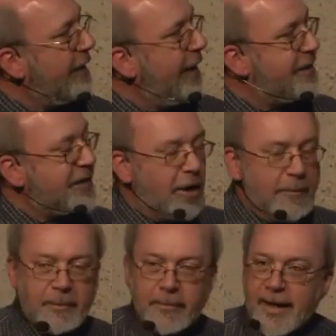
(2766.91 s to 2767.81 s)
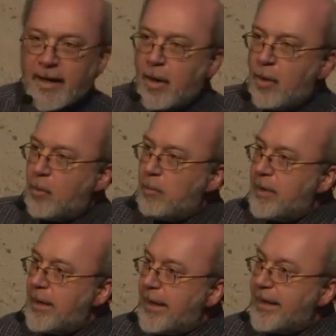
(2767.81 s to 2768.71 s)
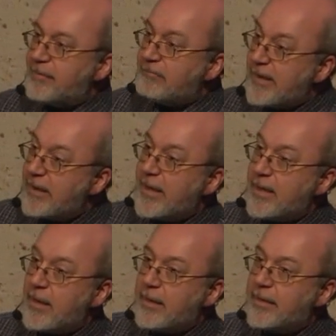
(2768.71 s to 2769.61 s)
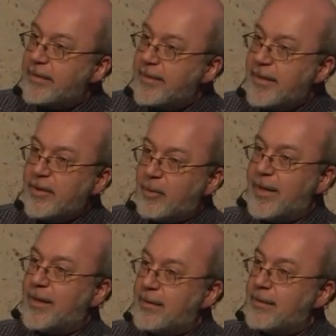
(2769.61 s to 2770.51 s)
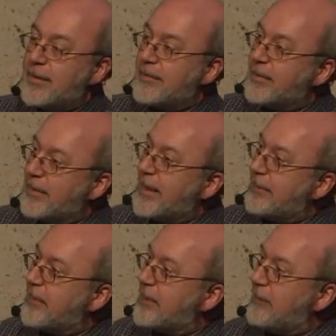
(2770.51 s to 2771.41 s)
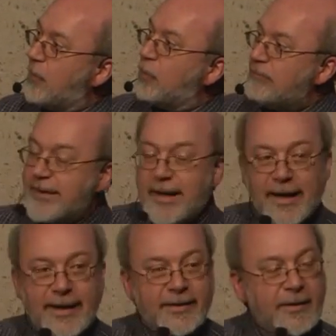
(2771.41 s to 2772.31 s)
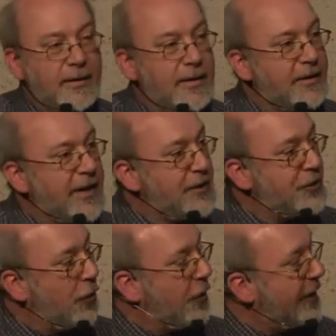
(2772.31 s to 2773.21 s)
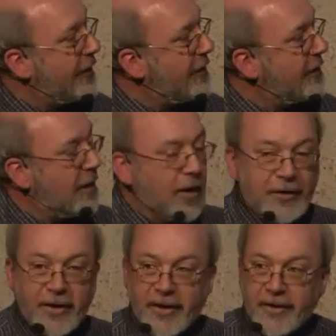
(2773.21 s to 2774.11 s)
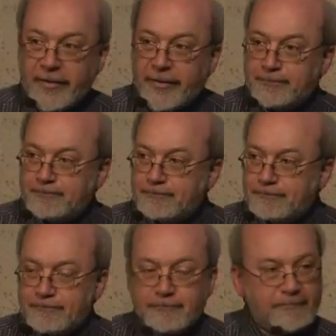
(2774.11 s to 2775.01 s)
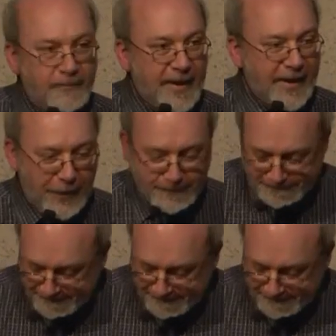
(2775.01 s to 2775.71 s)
It's coming back home. It's really continuing the life that they've already had and enjoyed on Earth. Thank you.